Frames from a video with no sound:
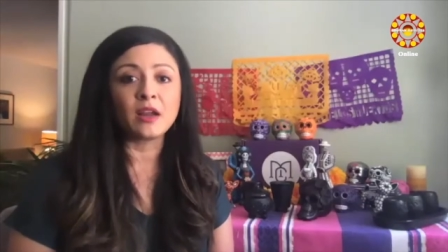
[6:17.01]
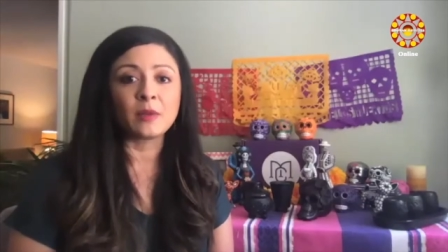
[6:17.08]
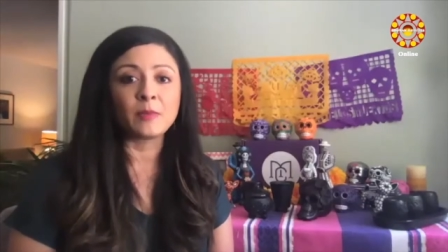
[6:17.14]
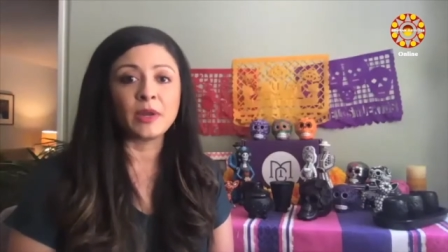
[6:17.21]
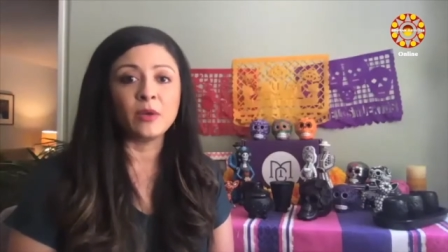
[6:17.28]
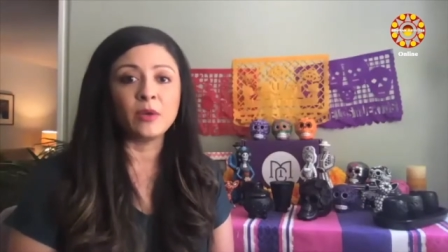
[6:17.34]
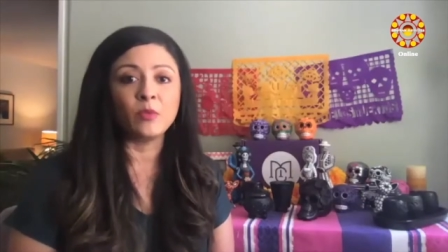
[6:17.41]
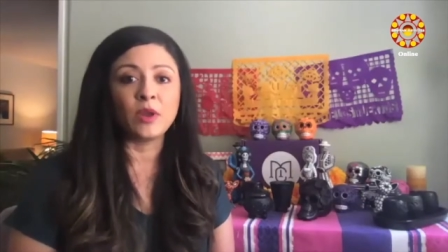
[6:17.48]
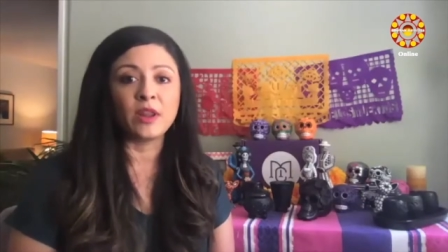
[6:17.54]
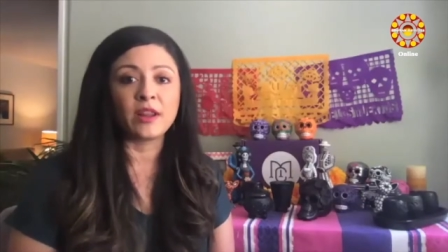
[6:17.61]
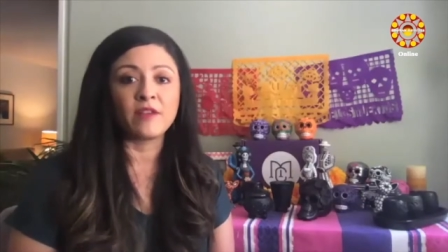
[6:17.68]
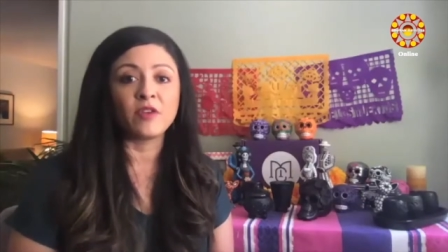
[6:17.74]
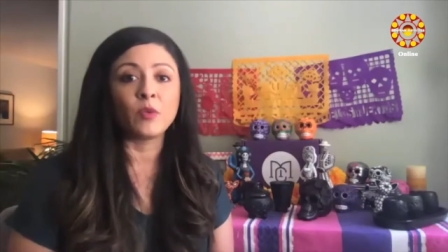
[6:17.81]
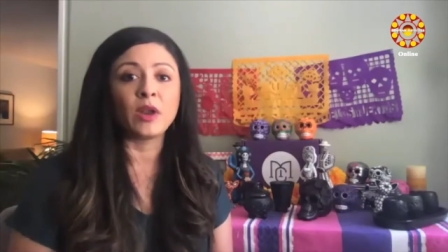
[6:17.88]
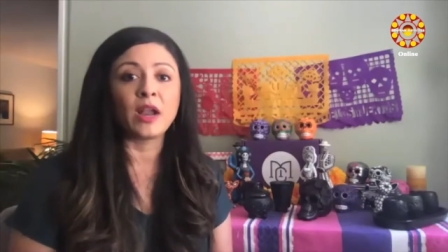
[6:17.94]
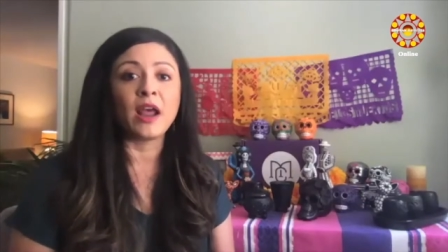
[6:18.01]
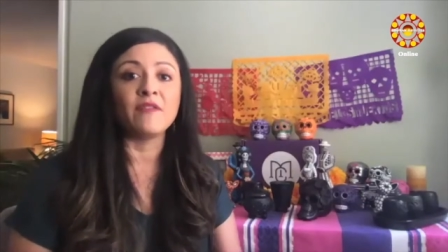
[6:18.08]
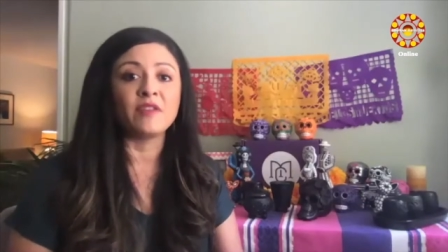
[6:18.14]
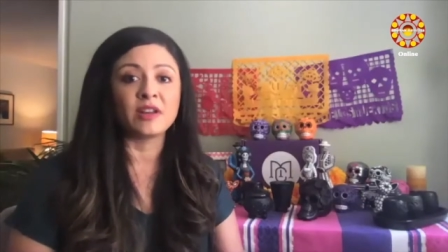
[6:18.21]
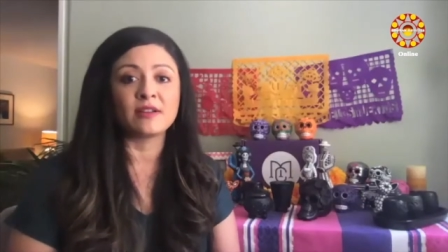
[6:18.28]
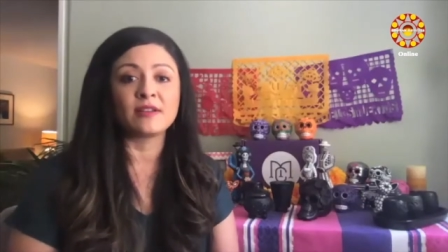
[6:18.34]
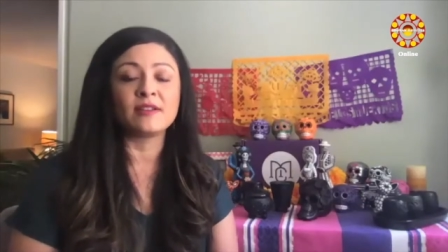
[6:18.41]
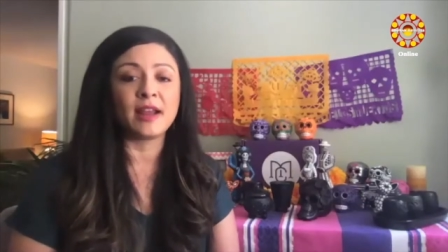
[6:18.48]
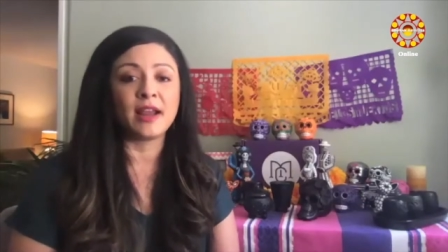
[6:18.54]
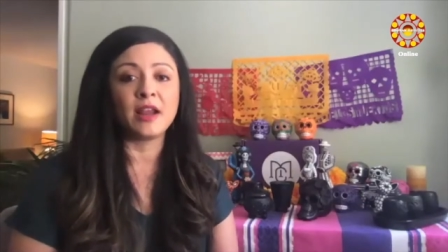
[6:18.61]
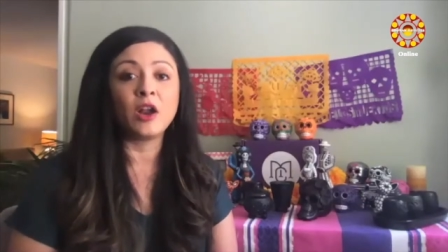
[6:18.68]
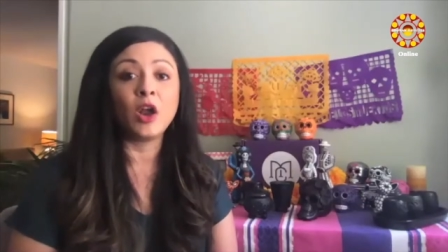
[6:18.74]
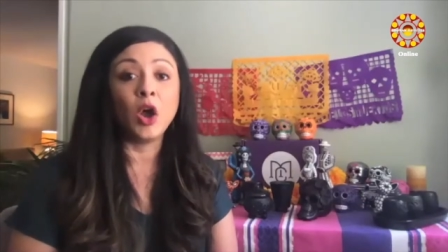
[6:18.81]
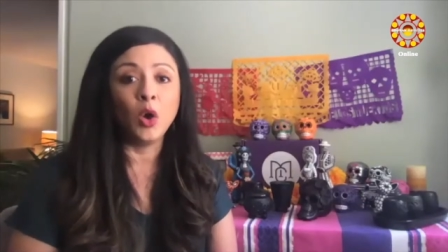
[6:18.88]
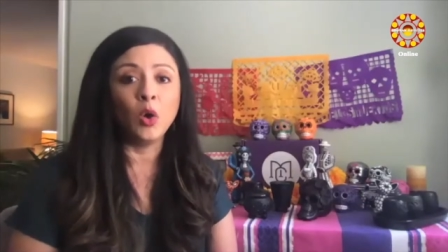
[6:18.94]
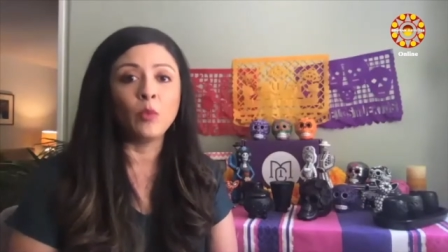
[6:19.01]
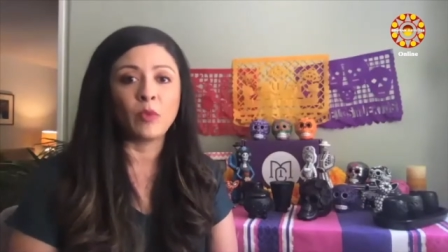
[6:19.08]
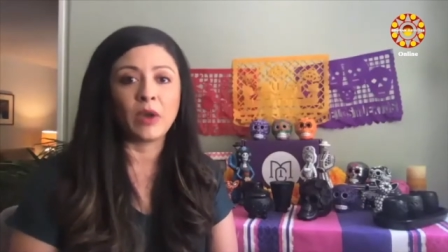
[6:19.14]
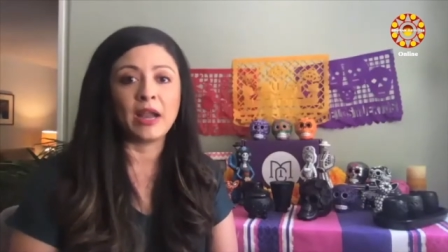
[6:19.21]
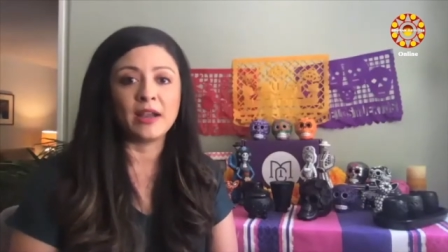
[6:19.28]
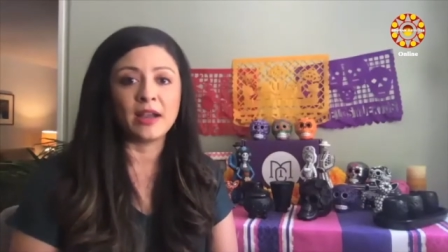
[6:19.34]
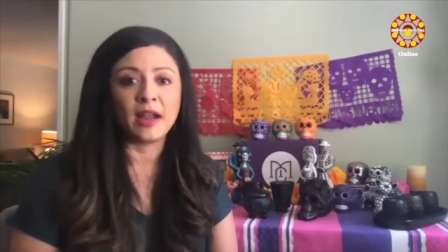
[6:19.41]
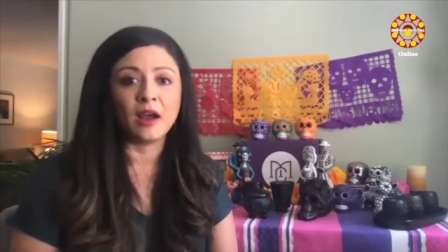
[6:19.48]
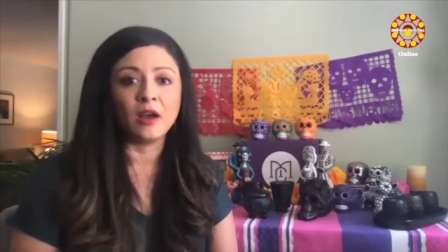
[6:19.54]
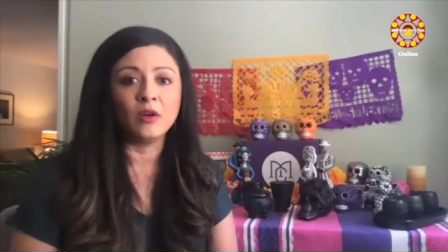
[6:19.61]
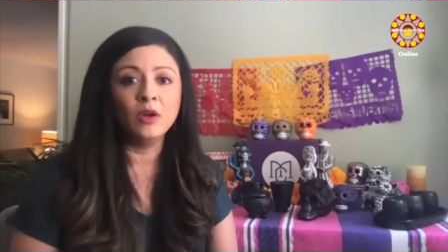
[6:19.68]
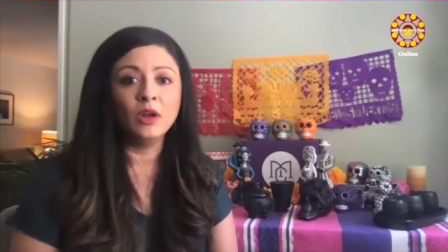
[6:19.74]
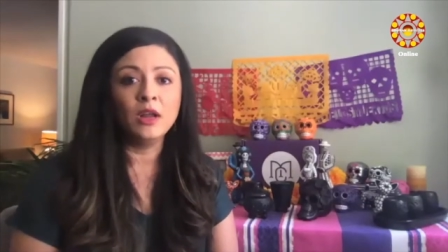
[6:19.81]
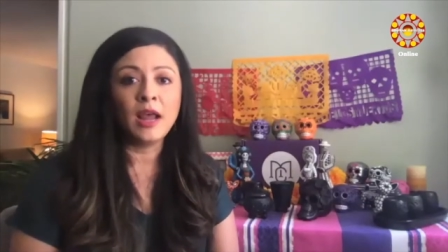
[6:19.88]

I mean, with everyone having to stay at home right now,